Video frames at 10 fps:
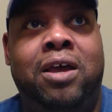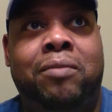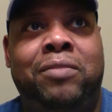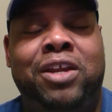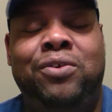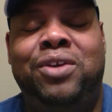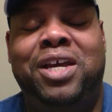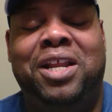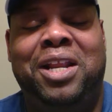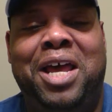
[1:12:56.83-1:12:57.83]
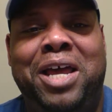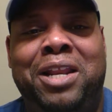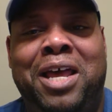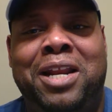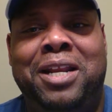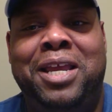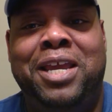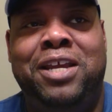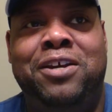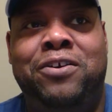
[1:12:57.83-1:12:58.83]
They do that a lot. A lot of the
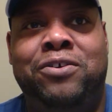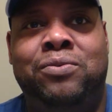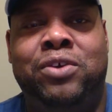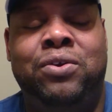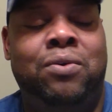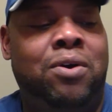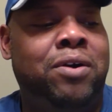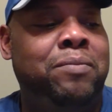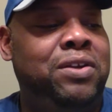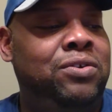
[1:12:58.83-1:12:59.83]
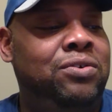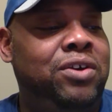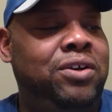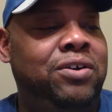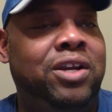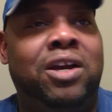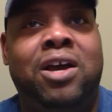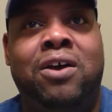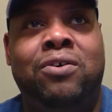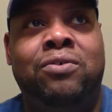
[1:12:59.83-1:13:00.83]
headhunters, when you are administrator, they'll
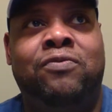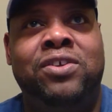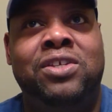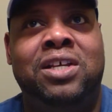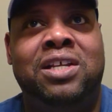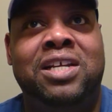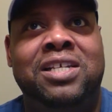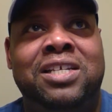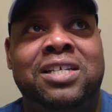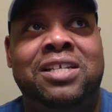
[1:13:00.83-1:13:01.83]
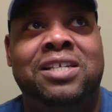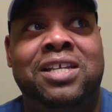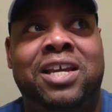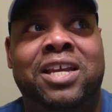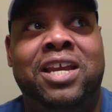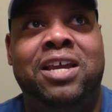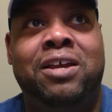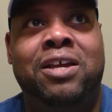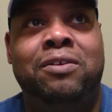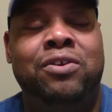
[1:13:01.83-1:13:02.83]
call facilities and say,
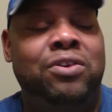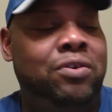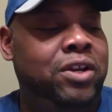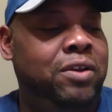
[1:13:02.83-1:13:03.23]
"Yeah, do you know any